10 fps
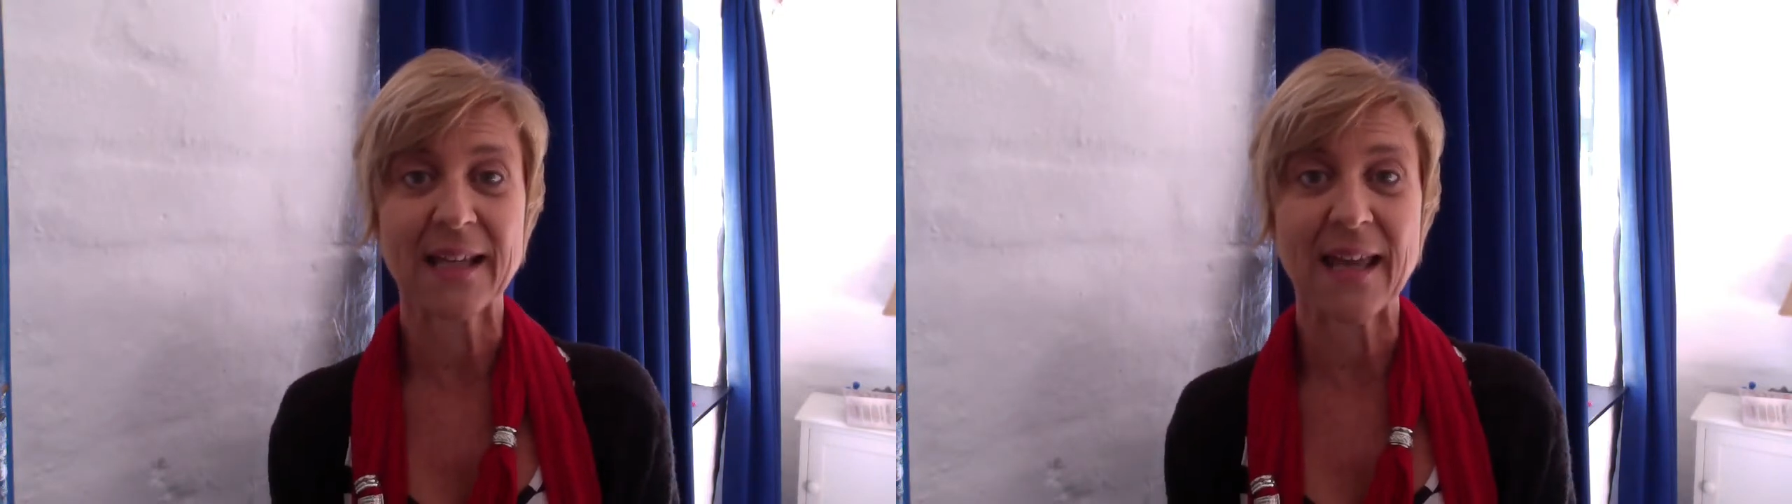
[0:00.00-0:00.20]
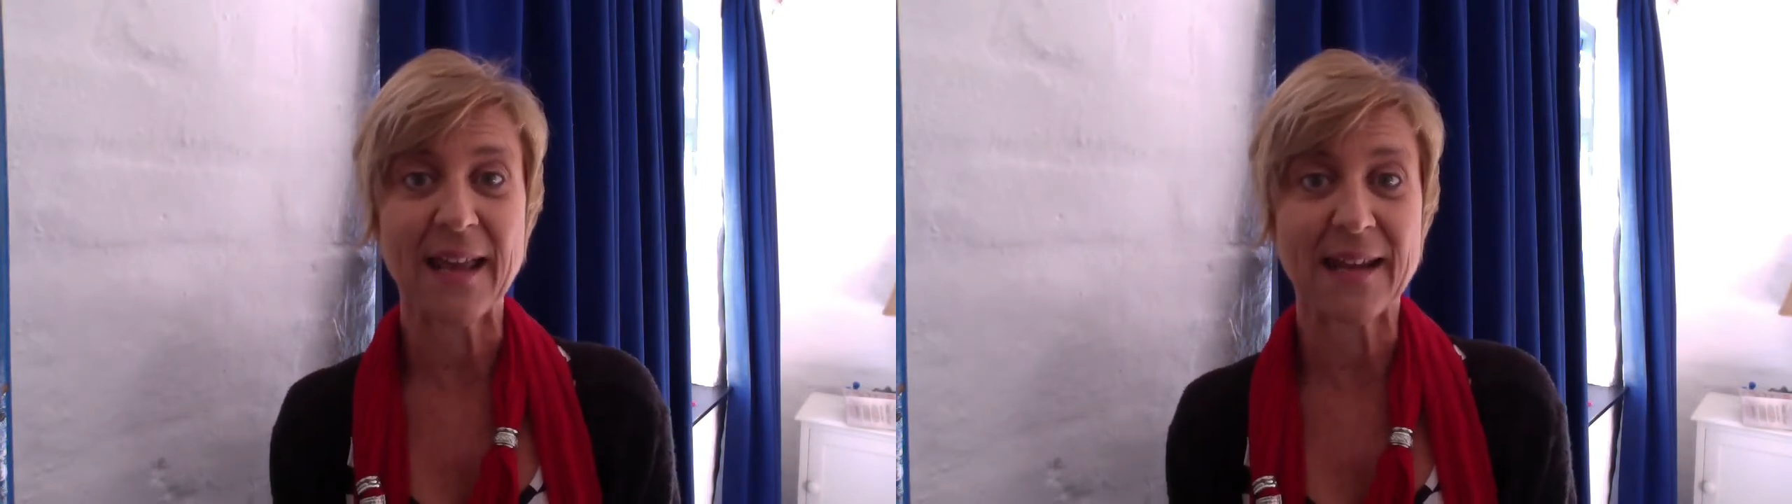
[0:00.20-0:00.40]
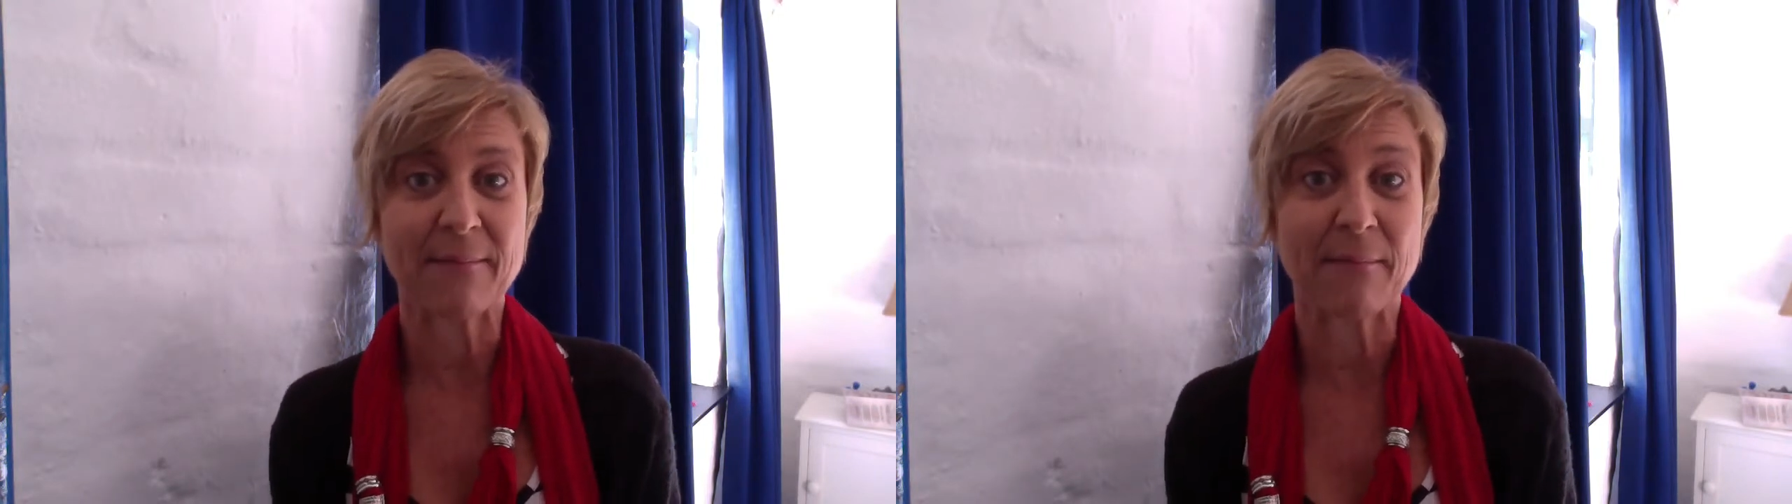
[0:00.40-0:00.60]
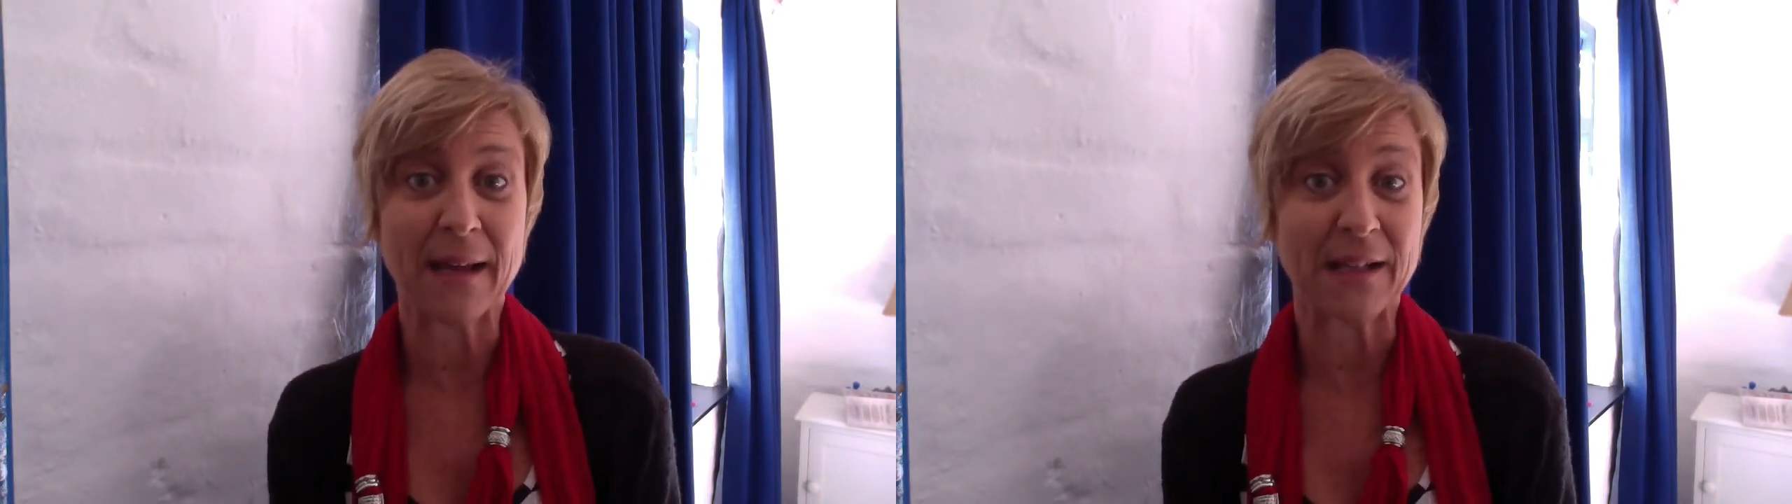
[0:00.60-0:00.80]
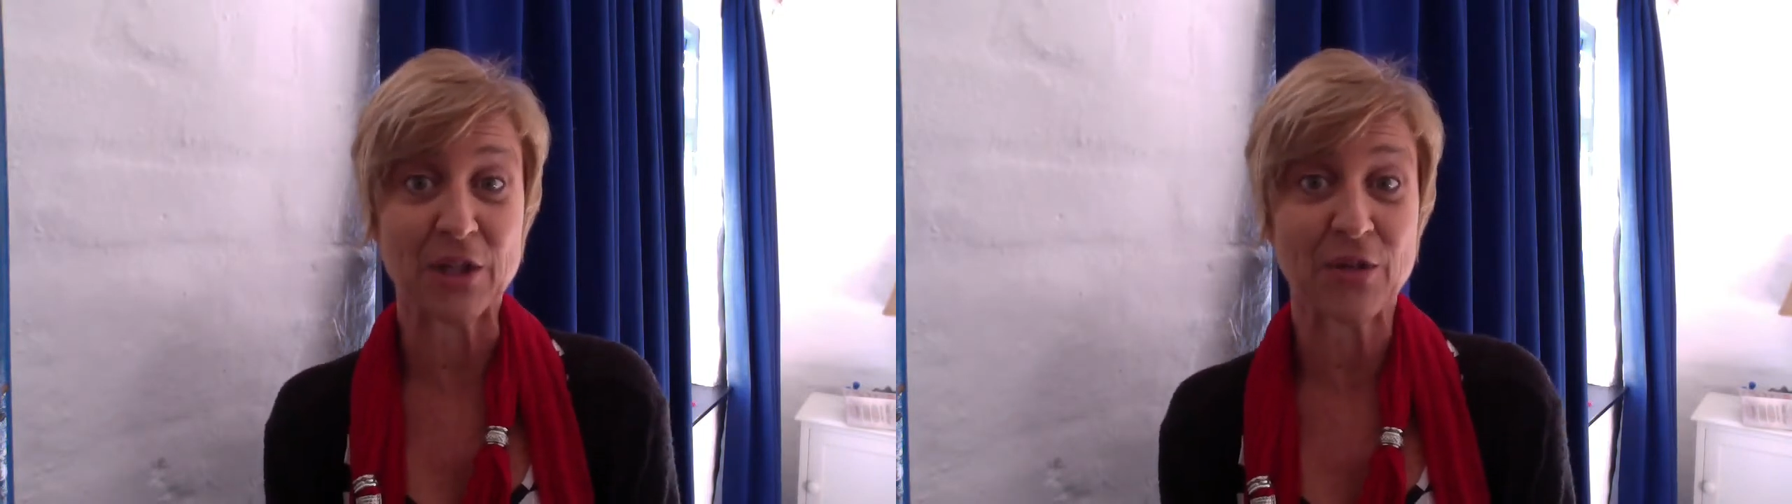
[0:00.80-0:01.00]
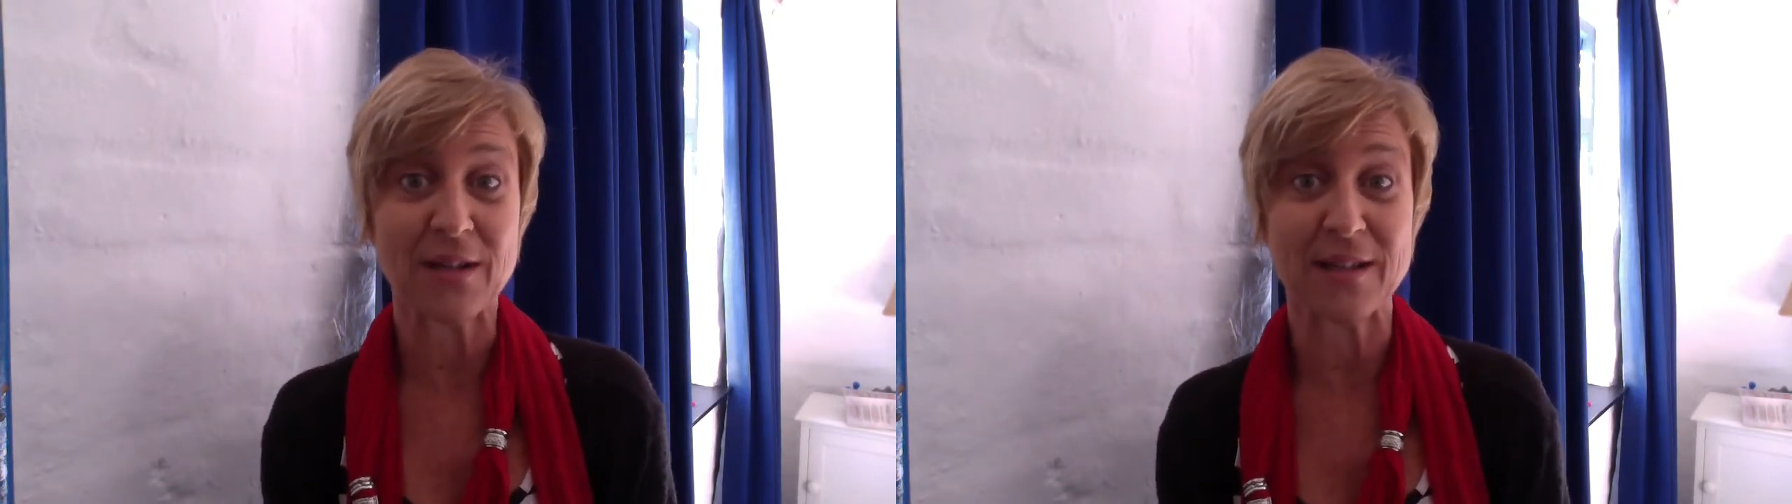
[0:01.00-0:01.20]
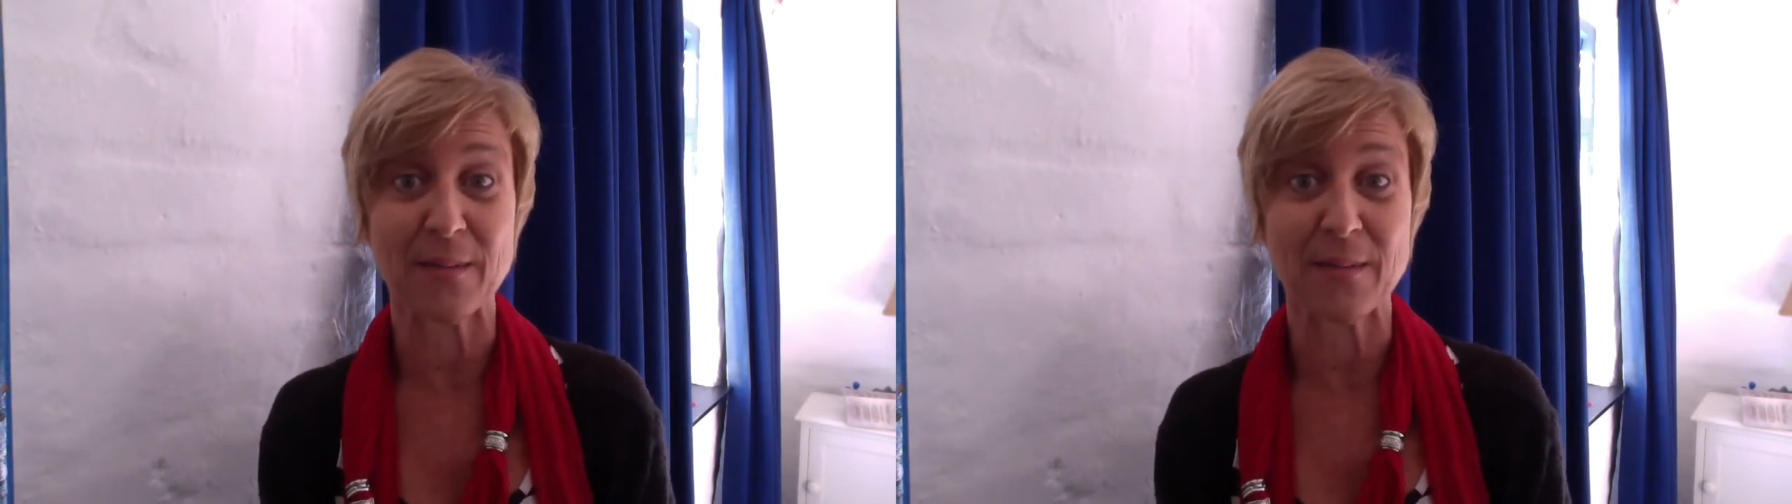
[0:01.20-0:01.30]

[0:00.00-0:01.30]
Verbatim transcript: can make a choice